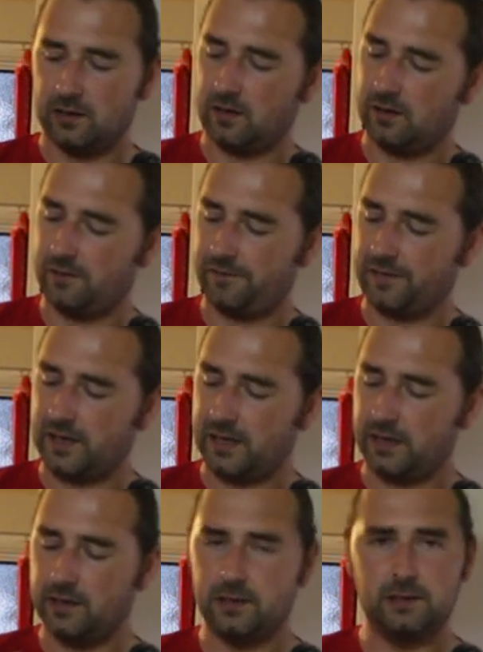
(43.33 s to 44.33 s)
of
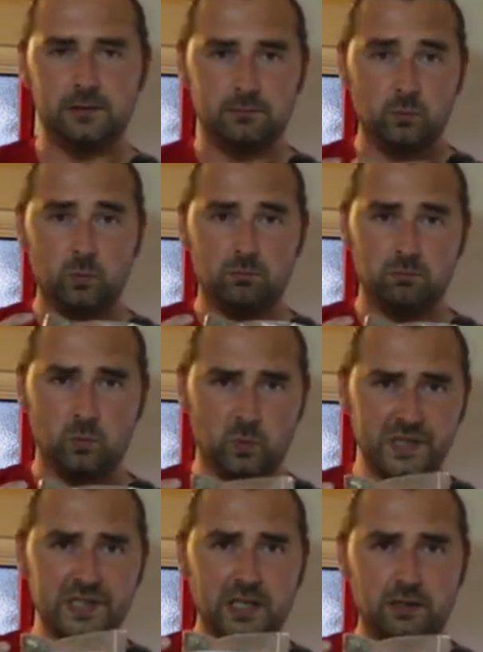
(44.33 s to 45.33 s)

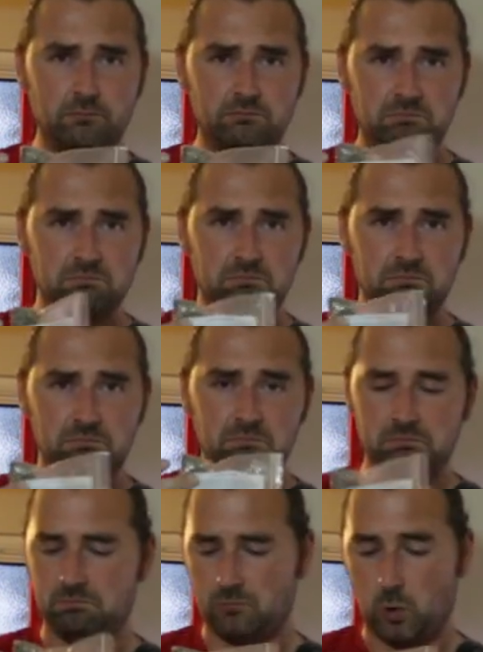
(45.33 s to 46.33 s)
whiskey
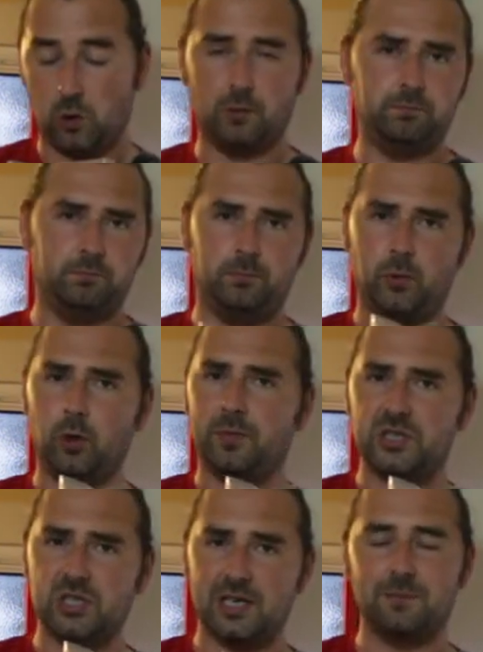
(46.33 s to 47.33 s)
or
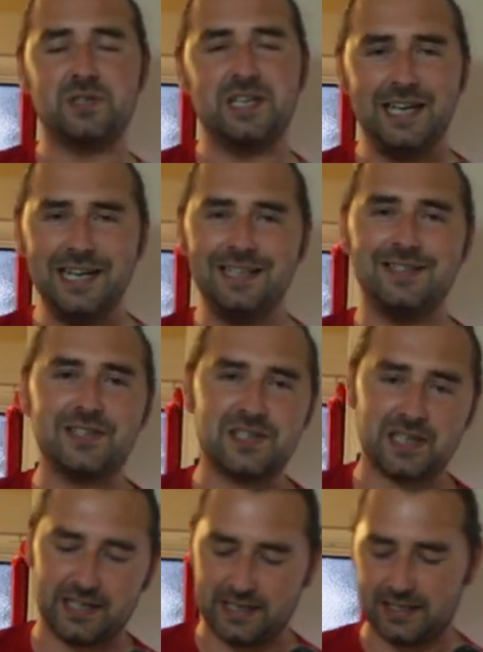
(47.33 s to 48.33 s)
bourbon chips
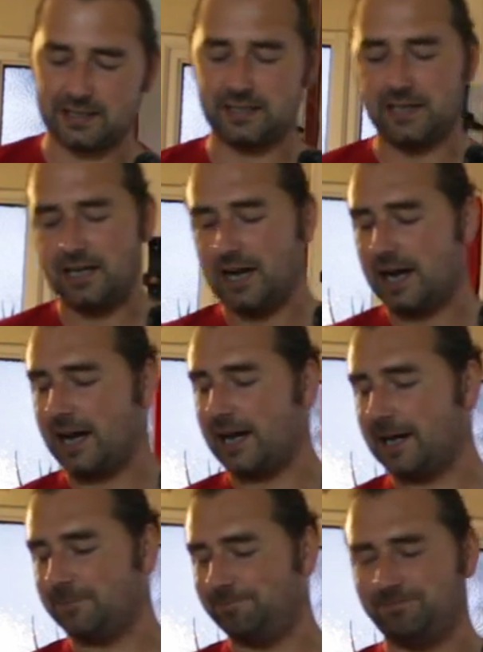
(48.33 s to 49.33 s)
inside it.
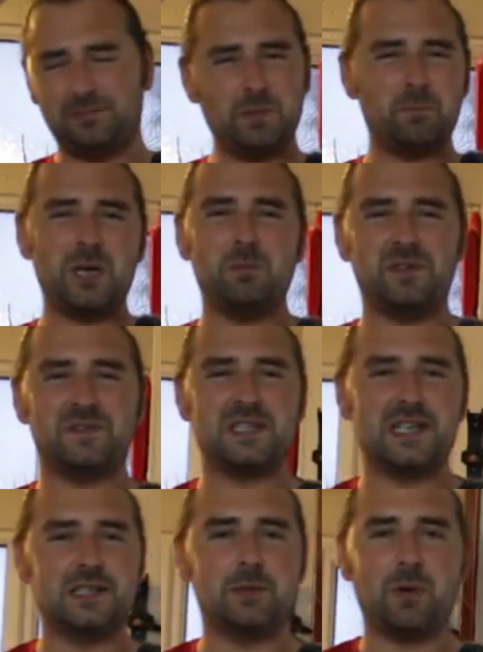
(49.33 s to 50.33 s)
People have
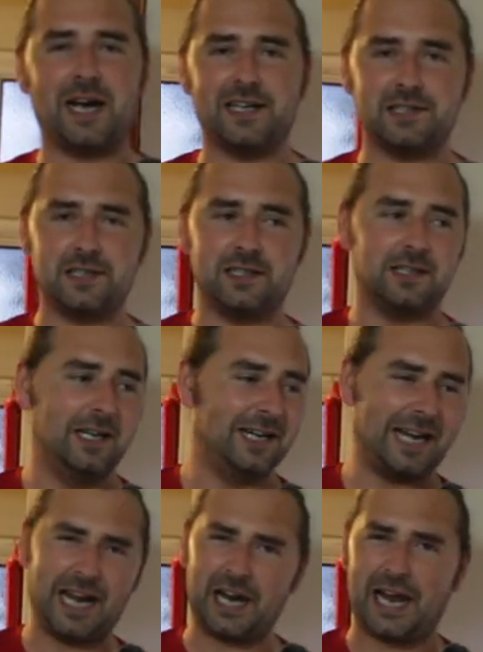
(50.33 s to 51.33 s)
said in the past that,
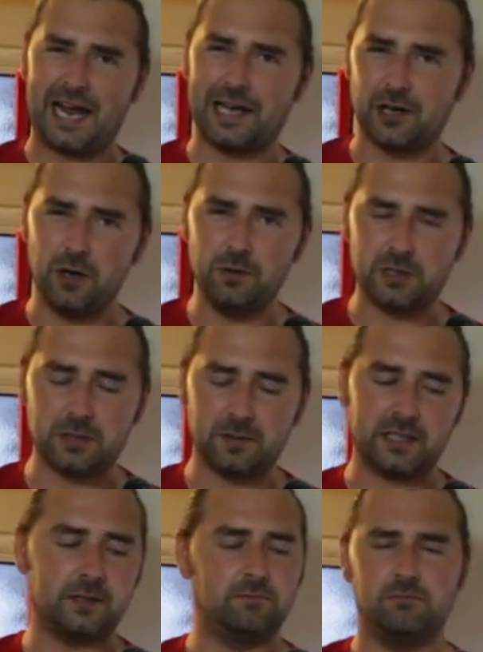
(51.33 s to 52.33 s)
can I add oak to
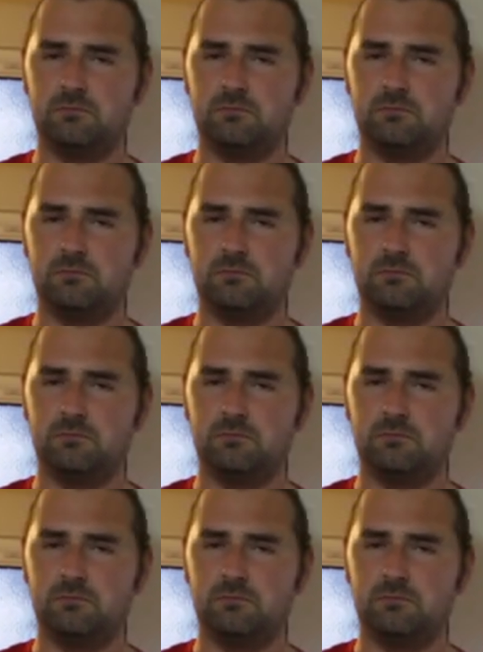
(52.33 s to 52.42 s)
it?